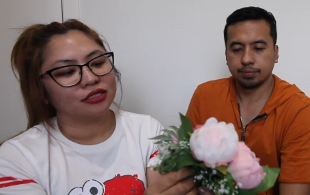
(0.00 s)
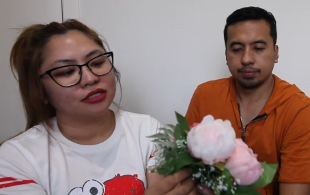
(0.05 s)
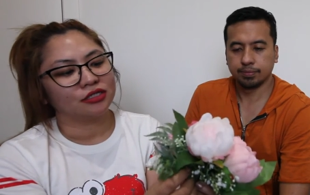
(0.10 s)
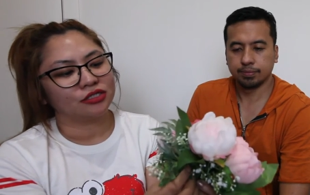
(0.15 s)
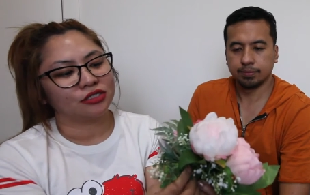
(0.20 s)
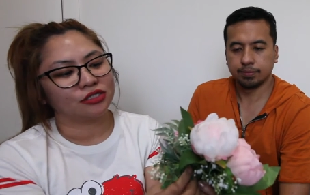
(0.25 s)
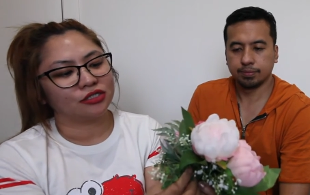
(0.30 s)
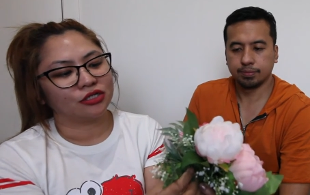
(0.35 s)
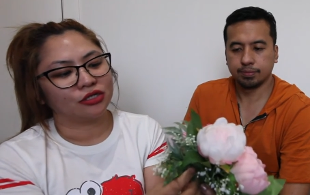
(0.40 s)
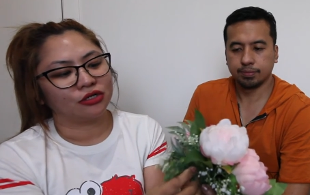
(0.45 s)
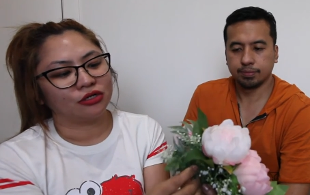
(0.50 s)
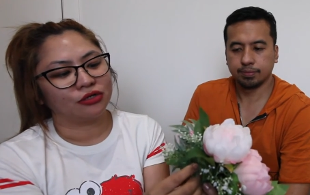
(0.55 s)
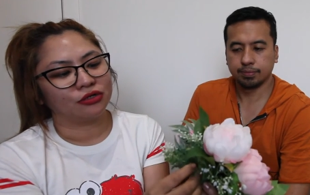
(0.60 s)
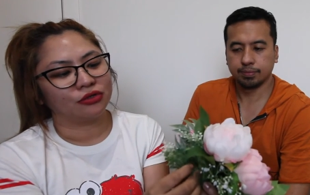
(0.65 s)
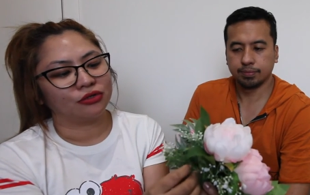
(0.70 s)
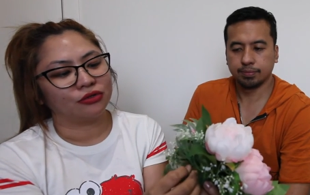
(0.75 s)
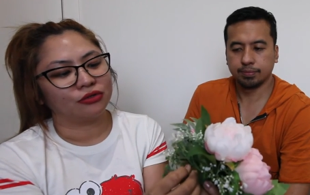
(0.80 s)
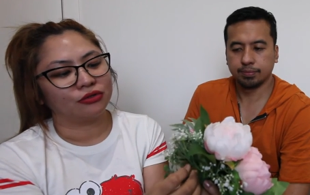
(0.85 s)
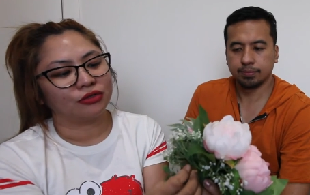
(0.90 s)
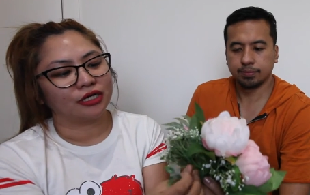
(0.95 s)

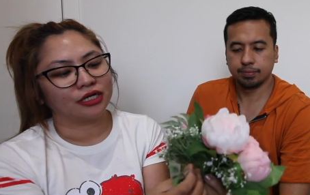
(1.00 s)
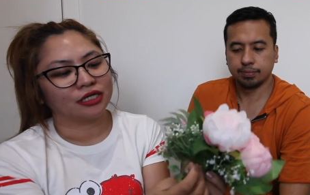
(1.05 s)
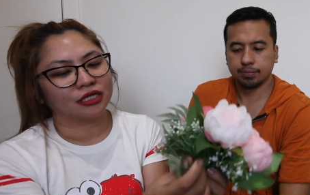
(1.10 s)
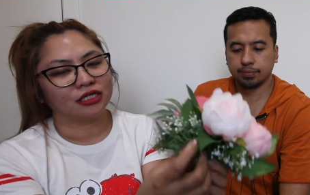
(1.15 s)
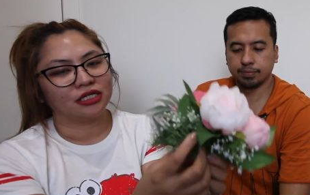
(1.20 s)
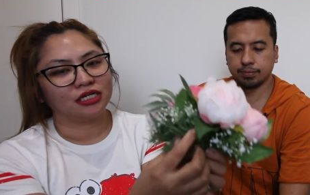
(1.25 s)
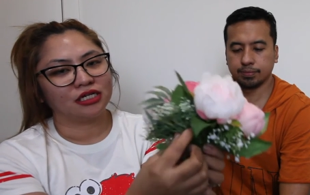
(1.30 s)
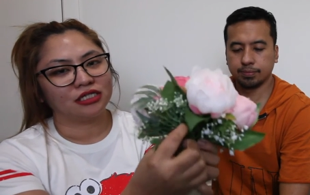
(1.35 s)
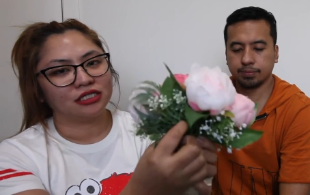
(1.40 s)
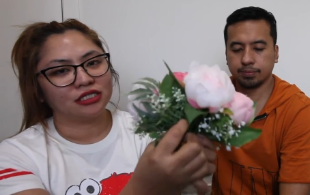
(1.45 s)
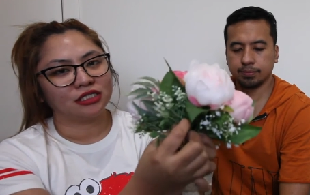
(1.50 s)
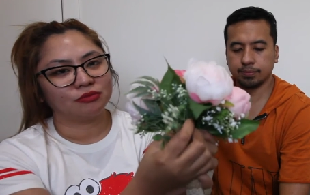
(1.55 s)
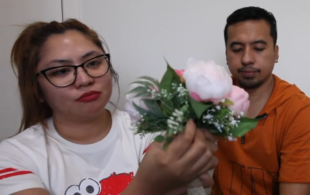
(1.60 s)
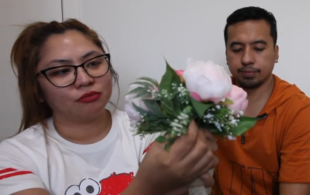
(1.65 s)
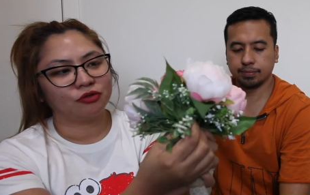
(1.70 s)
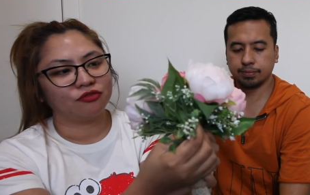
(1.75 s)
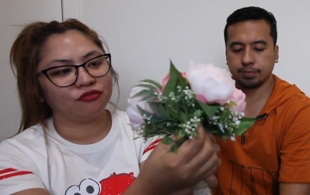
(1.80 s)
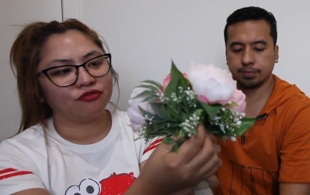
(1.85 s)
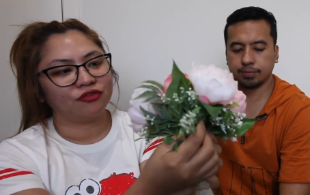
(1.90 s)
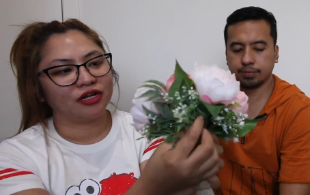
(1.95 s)
Speaker 1: So like these
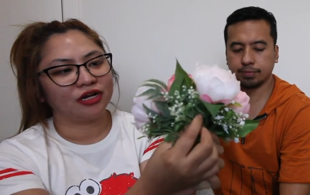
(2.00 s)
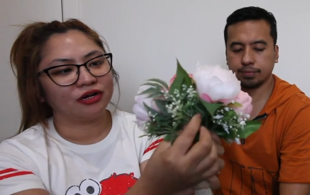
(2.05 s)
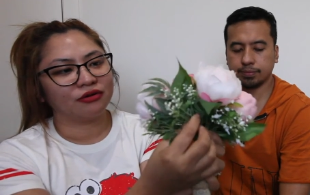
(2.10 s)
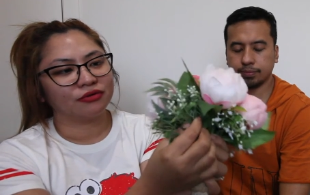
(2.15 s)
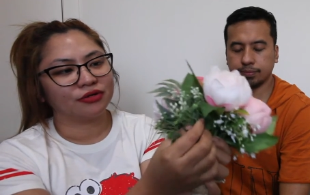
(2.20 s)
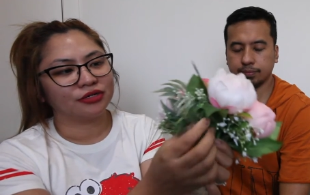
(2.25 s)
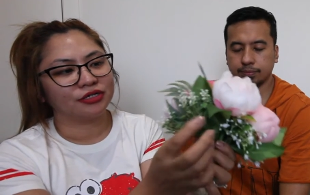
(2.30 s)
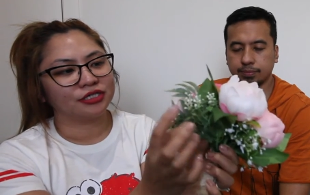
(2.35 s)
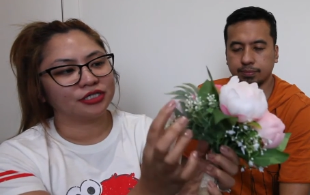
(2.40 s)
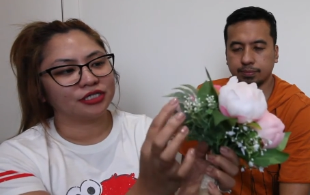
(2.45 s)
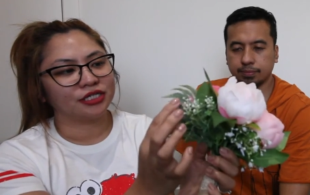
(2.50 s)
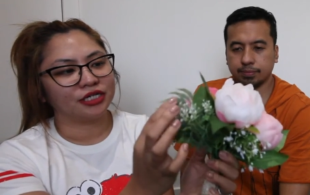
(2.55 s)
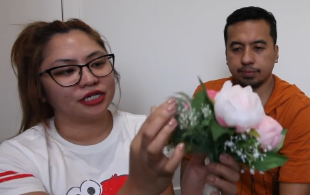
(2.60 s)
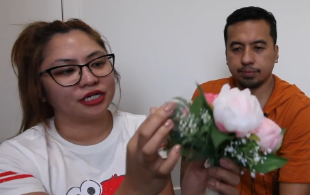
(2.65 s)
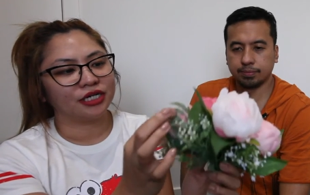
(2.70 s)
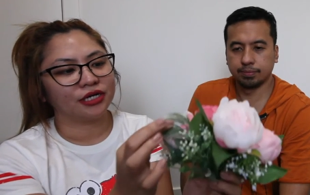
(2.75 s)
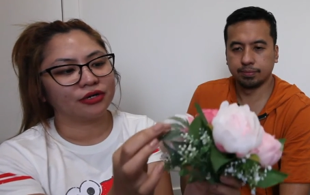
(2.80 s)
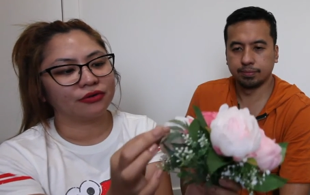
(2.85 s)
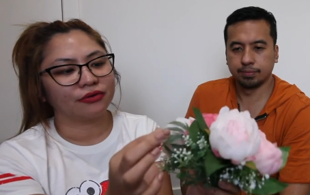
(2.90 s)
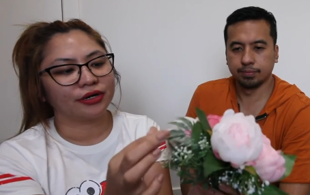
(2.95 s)
small flowers
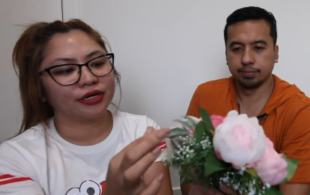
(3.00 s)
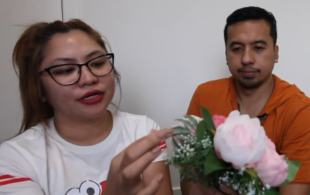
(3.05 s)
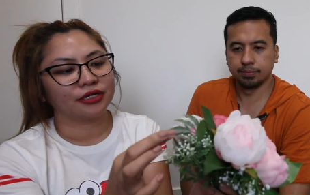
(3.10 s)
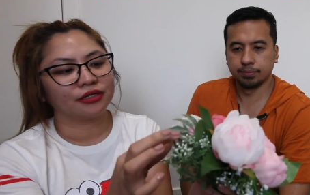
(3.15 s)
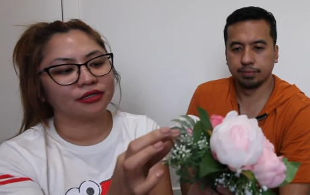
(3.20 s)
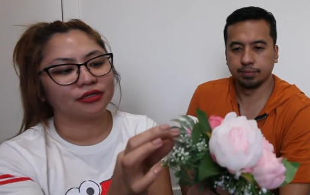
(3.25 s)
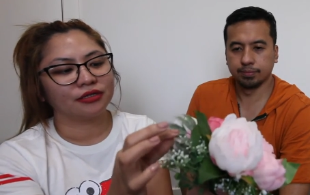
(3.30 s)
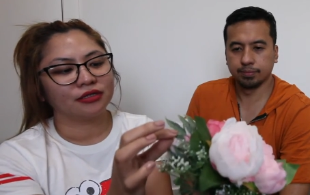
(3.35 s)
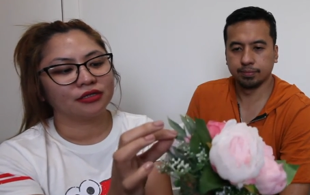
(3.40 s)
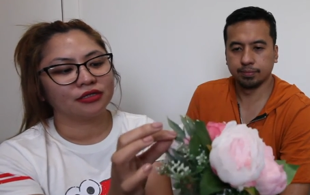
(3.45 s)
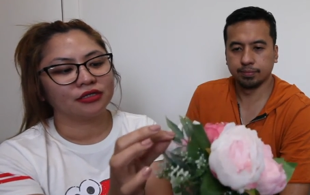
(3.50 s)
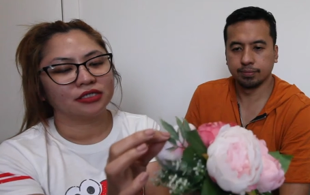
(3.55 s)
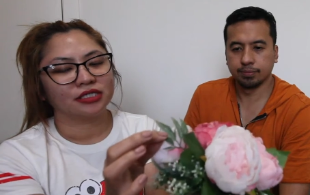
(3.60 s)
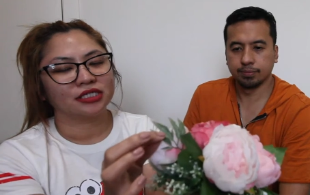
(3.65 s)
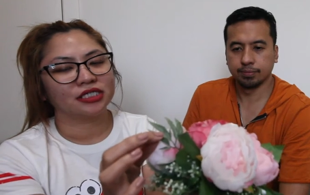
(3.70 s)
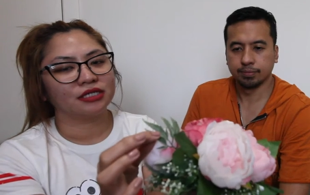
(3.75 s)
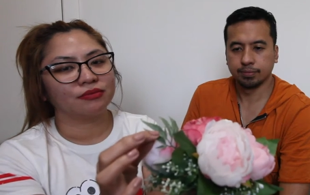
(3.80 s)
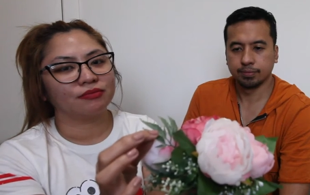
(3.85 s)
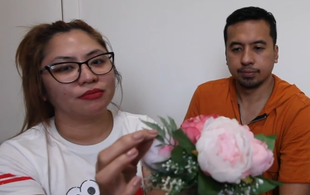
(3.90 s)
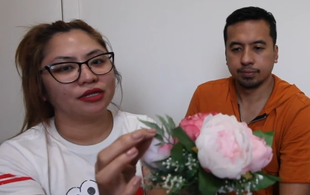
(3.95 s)
here and
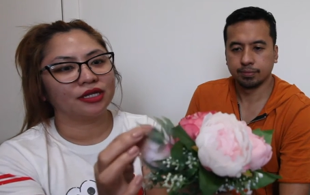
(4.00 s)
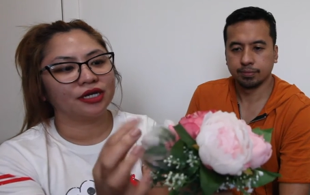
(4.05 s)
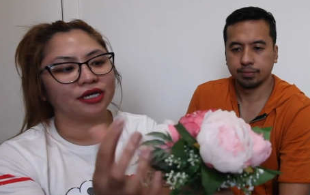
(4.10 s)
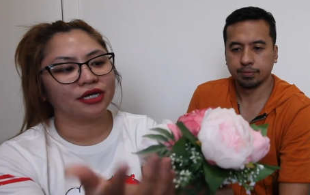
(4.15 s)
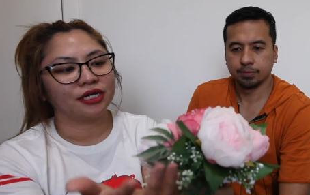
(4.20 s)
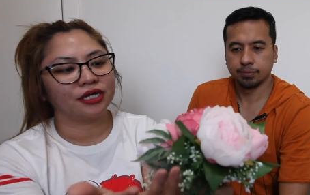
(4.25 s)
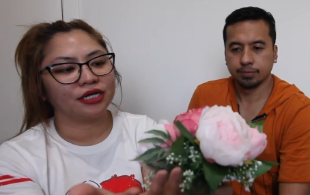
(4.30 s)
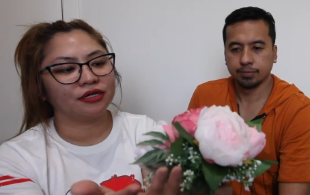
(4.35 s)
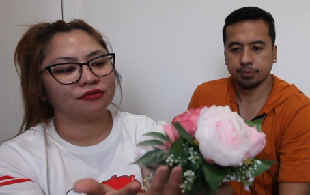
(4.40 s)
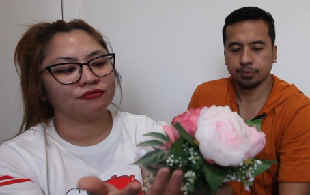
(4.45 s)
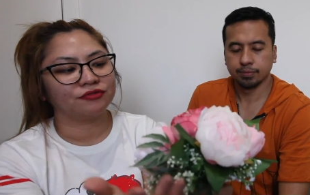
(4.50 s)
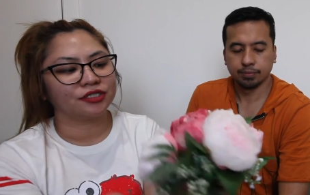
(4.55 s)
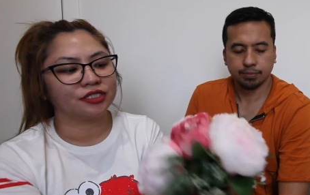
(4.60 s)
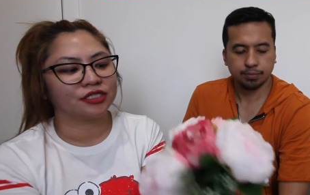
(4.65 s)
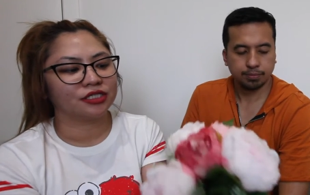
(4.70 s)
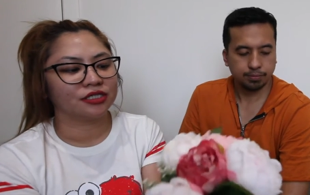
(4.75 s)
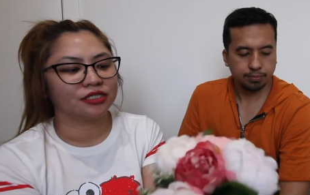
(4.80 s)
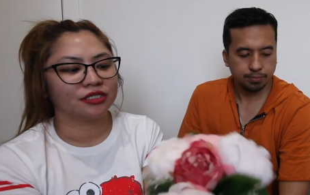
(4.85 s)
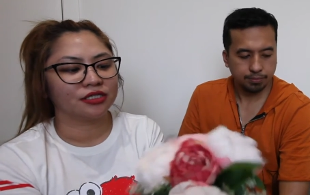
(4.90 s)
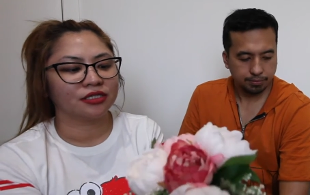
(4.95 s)
some
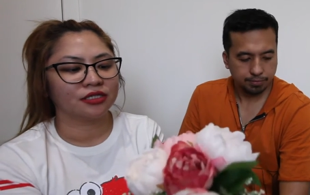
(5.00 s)
leaves,